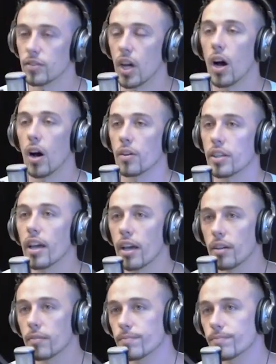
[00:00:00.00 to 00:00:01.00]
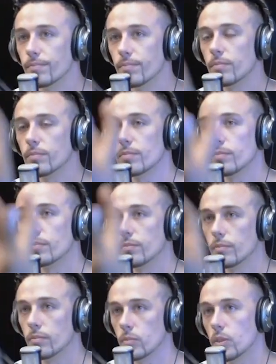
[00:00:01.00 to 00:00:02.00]
Oh yeah. They have their body
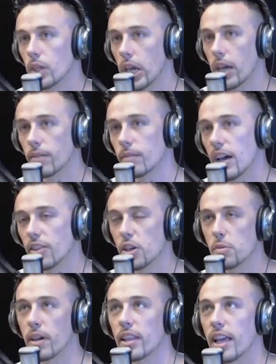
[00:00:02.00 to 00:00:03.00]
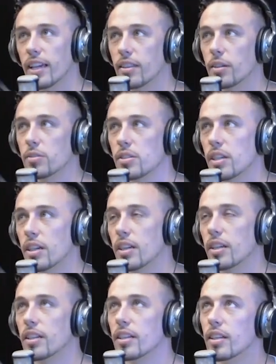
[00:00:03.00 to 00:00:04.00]
available. Yeah, I thought you meant like those uh,
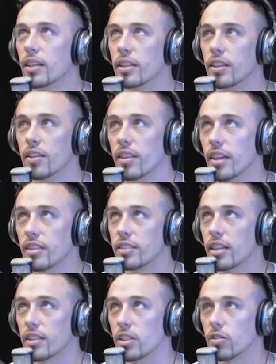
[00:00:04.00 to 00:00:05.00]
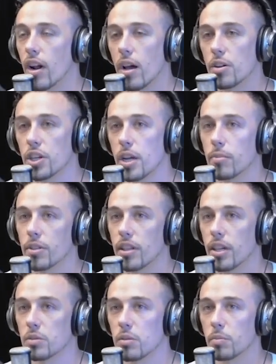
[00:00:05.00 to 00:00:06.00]
the things like the cryo chamber
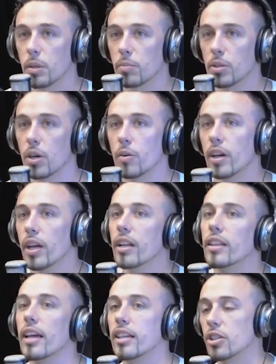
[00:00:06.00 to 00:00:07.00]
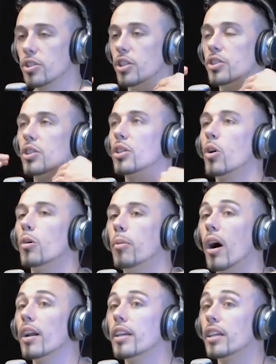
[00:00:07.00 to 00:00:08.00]
things where the people go in and like it's just your lower
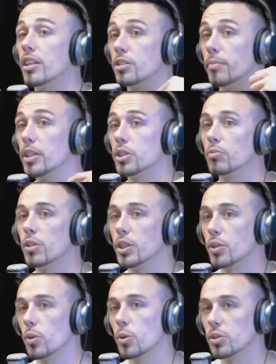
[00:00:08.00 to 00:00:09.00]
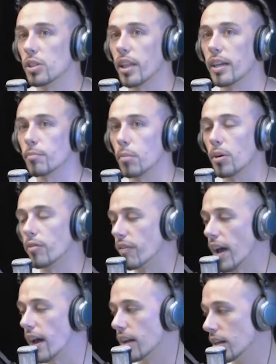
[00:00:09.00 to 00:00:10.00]
body and it just makes you really cold to like burn
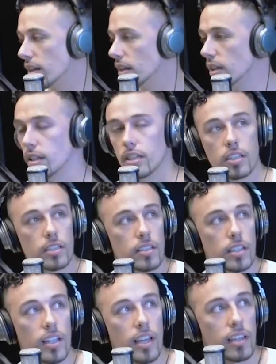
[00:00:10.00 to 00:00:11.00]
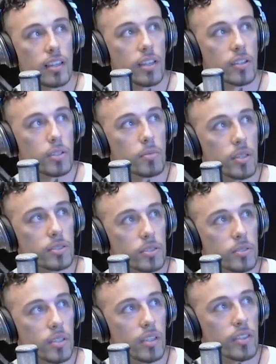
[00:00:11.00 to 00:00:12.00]
fat. Mm. And like heal your
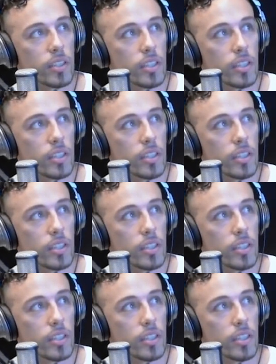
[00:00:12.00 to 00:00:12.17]
muscles or whatever.